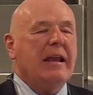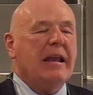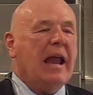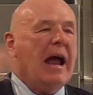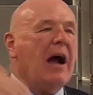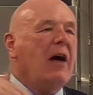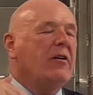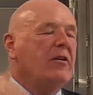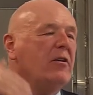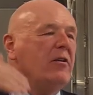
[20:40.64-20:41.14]

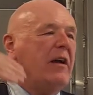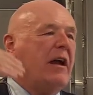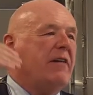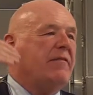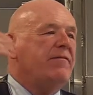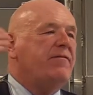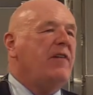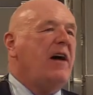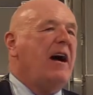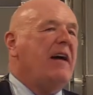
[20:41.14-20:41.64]
Now you'll
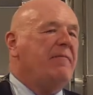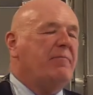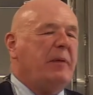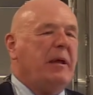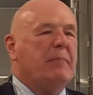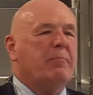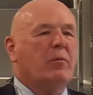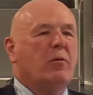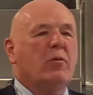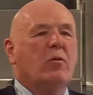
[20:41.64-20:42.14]
have five
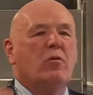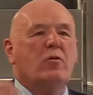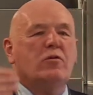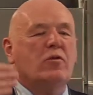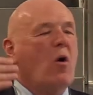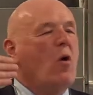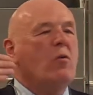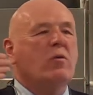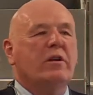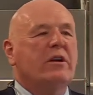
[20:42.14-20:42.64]
people whose
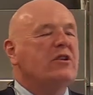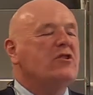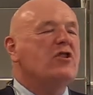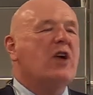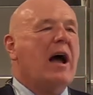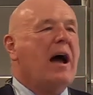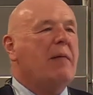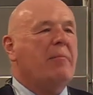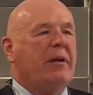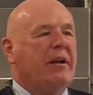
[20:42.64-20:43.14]
only
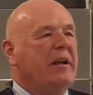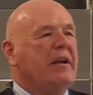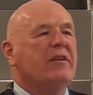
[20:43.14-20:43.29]
job it